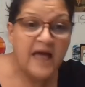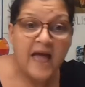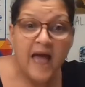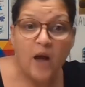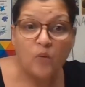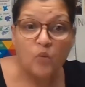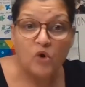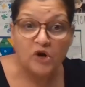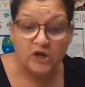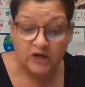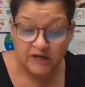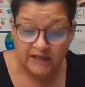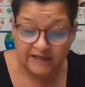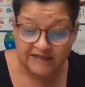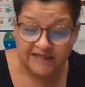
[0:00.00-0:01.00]
And we're
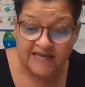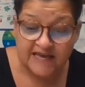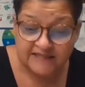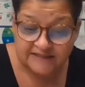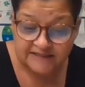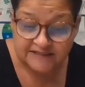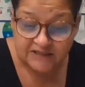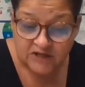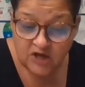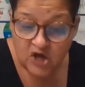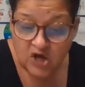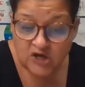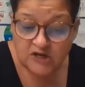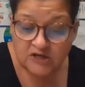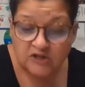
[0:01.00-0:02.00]
going to list
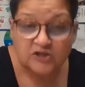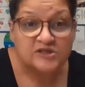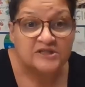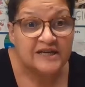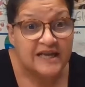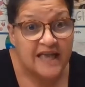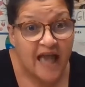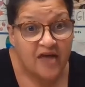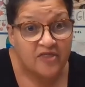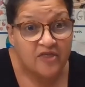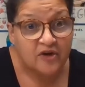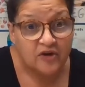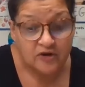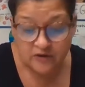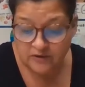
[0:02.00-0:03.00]

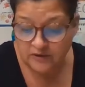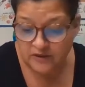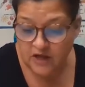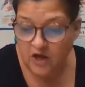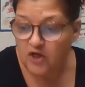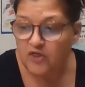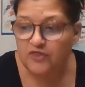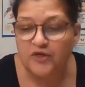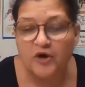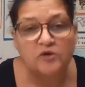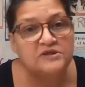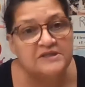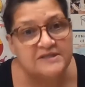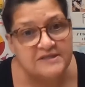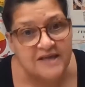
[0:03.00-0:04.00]
together those
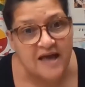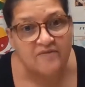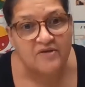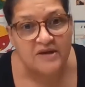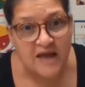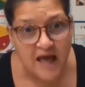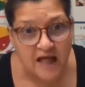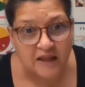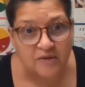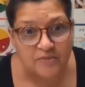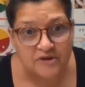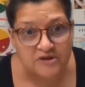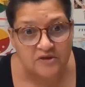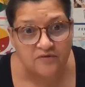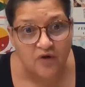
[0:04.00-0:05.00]
7
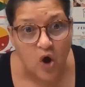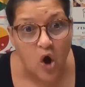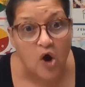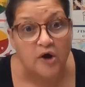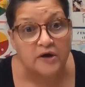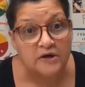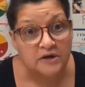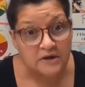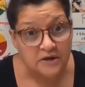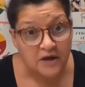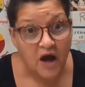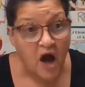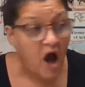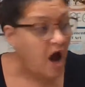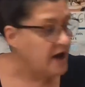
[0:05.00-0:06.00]
elements of art
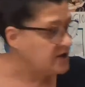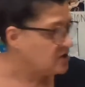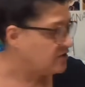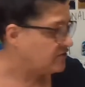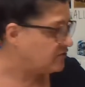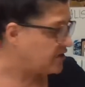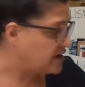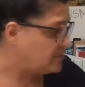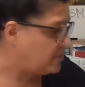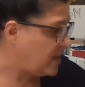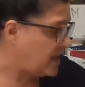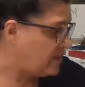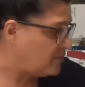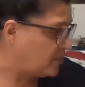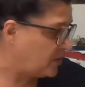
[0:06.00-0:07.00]
on your front
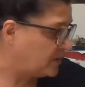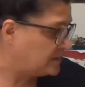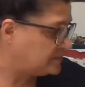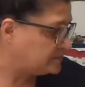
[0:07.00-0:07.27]
paper.